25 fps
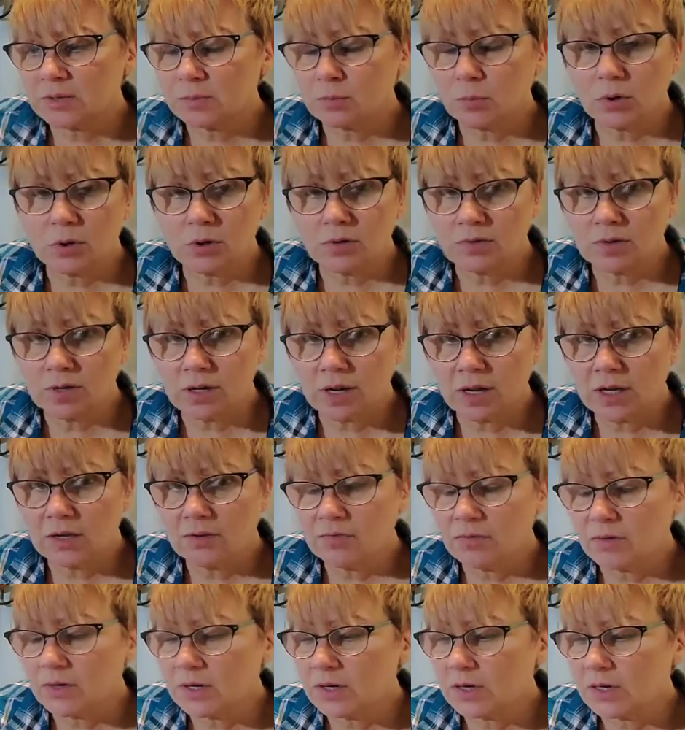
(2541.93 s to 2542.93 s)
like one's
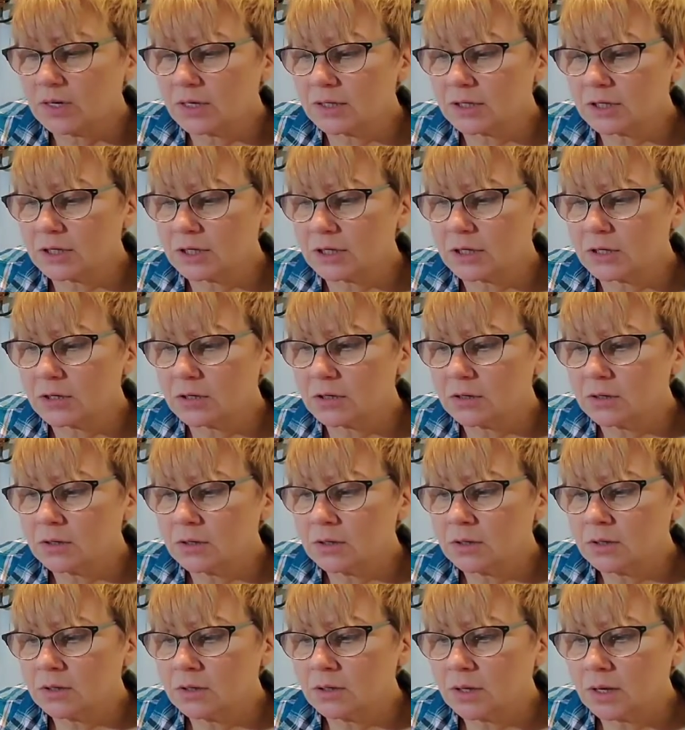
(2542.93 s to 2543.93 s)
more of an ivory
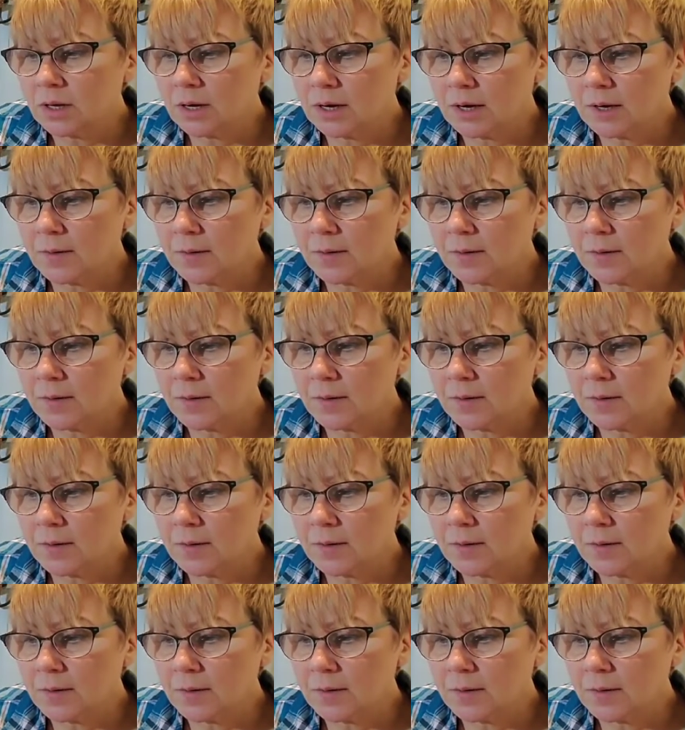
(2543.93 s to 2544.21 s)
color.